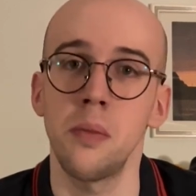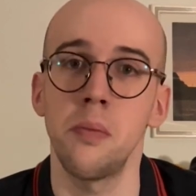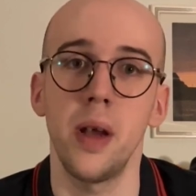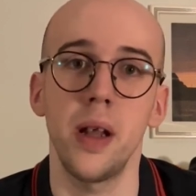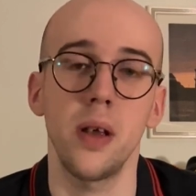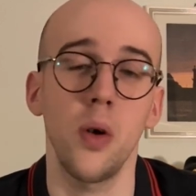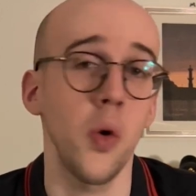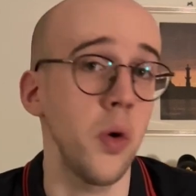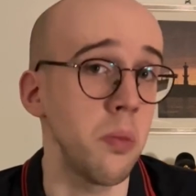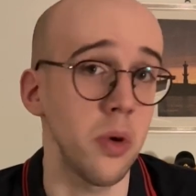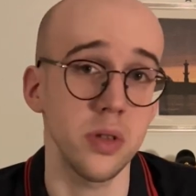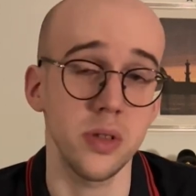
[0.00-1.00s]
many
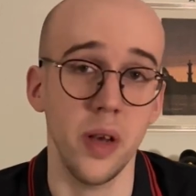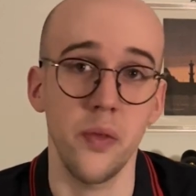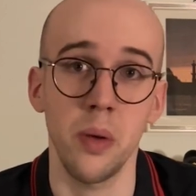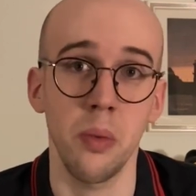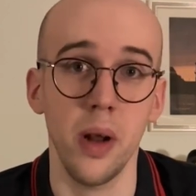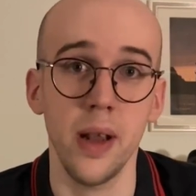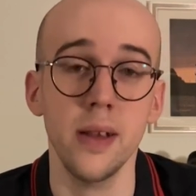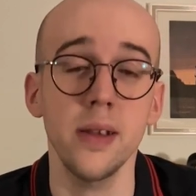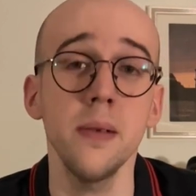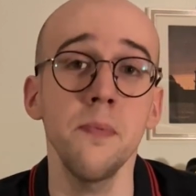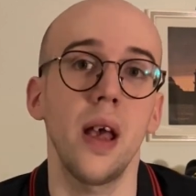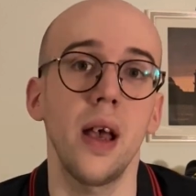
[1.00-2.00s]
almost every
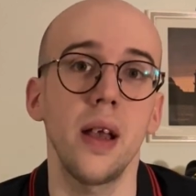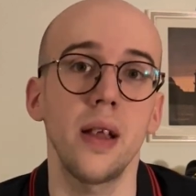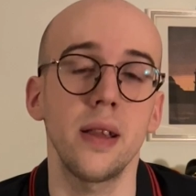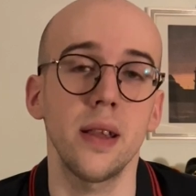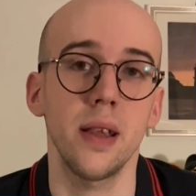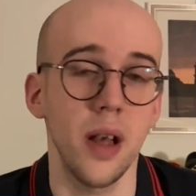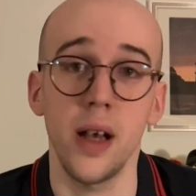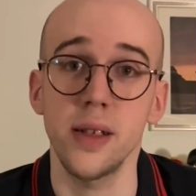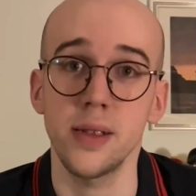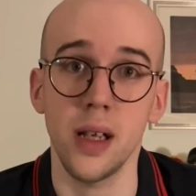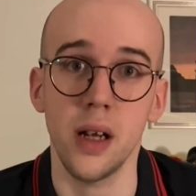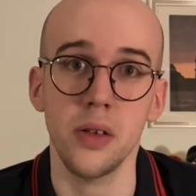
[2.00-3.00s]
brand, and I
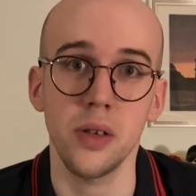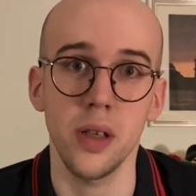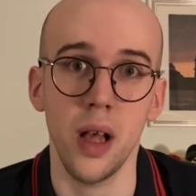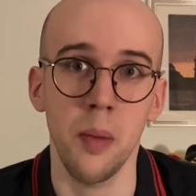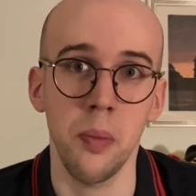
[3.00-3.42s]
started a